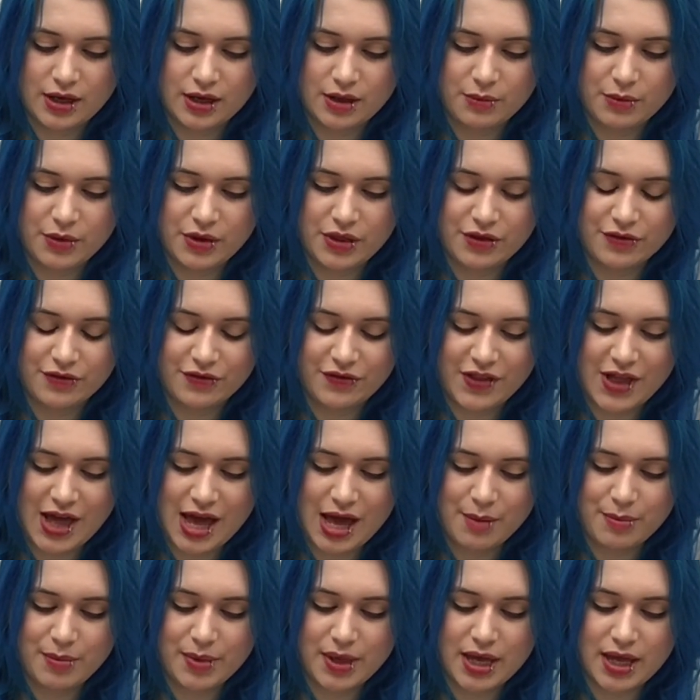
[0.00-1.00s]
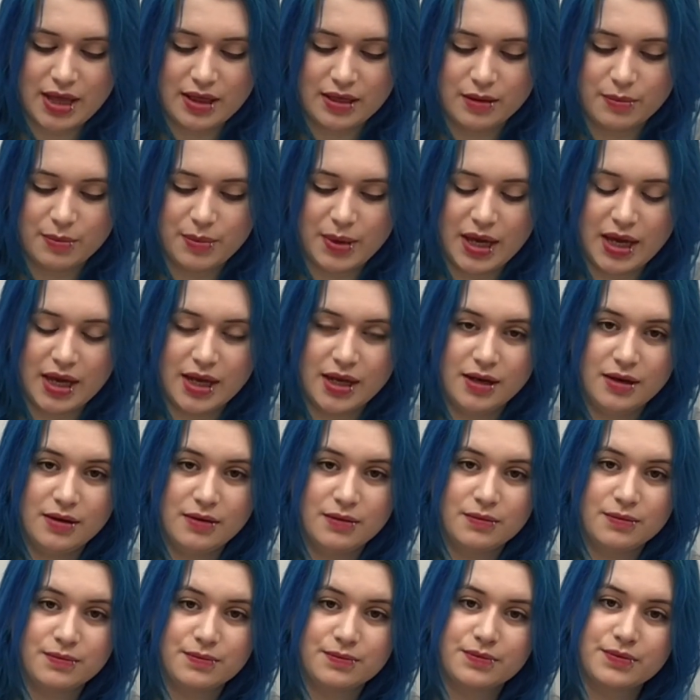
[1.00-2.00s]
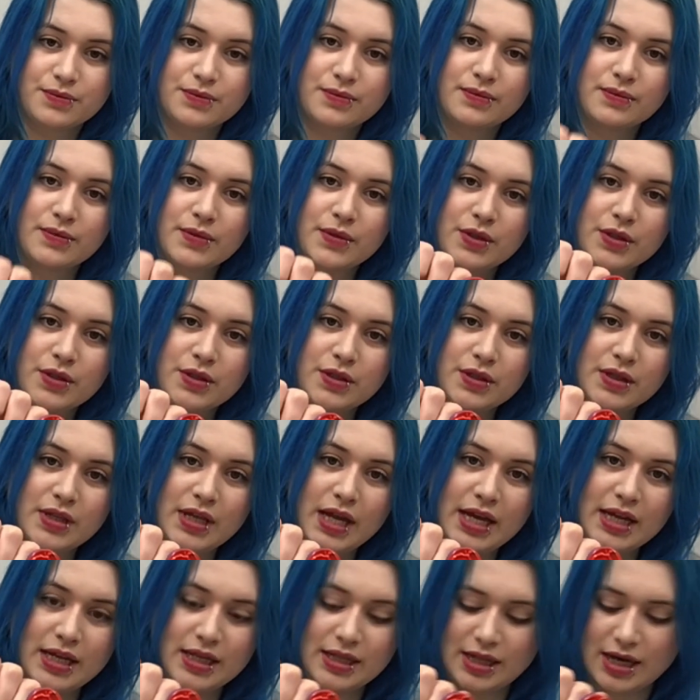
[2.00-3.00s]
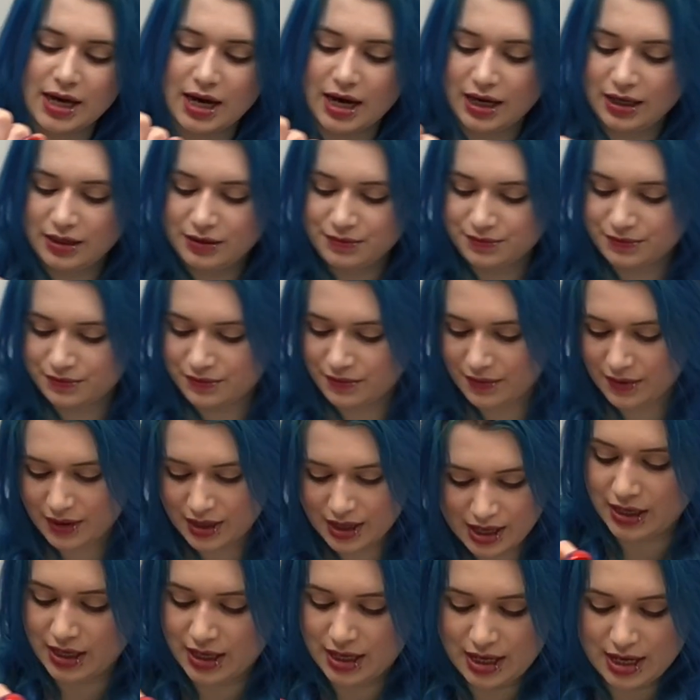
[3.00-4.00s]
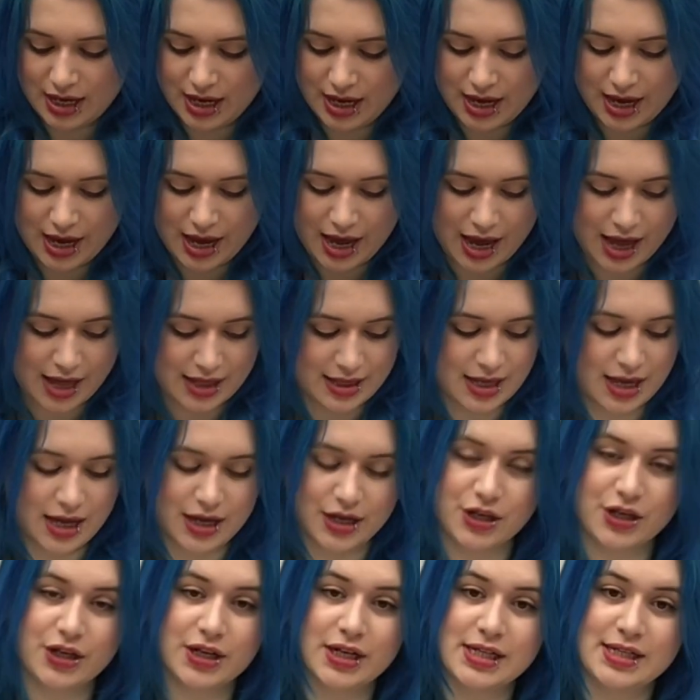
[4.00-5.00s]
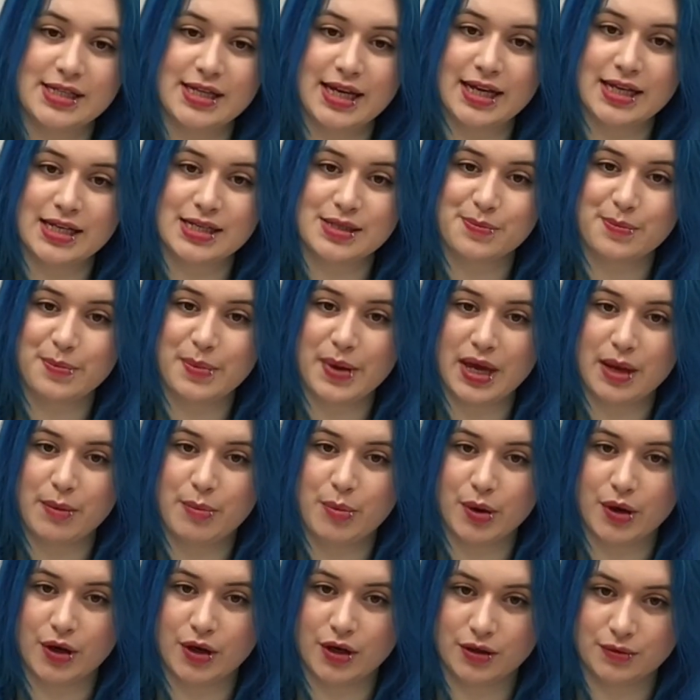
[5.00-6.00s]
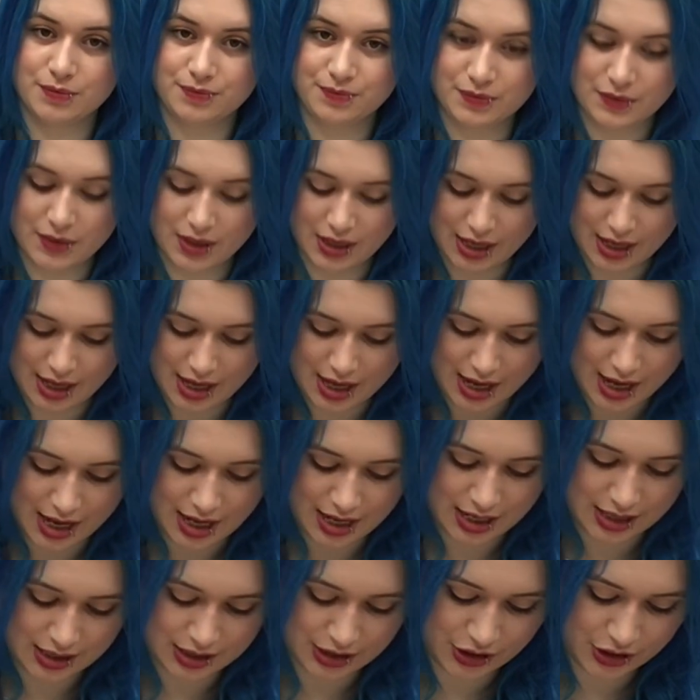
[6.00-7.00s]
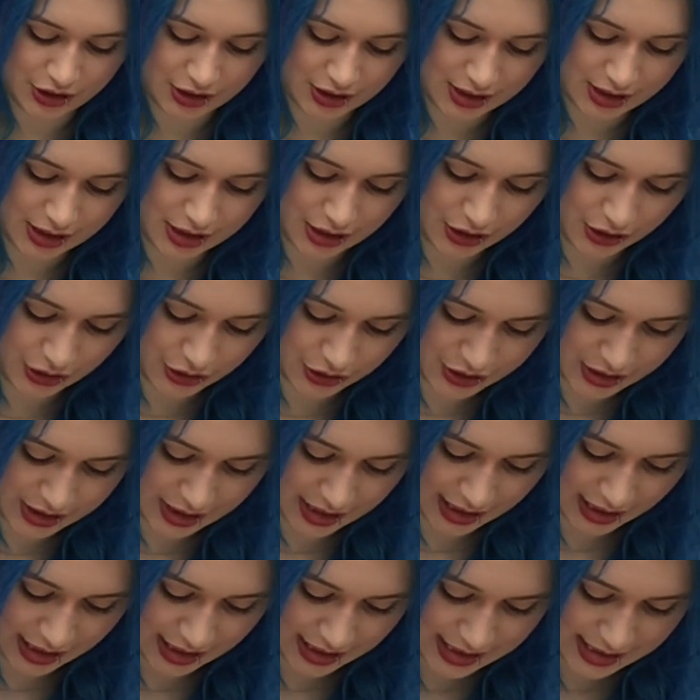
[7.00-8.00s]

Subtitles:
with the flat bit in the paint, like that. And then you can take some paper and you can use it like a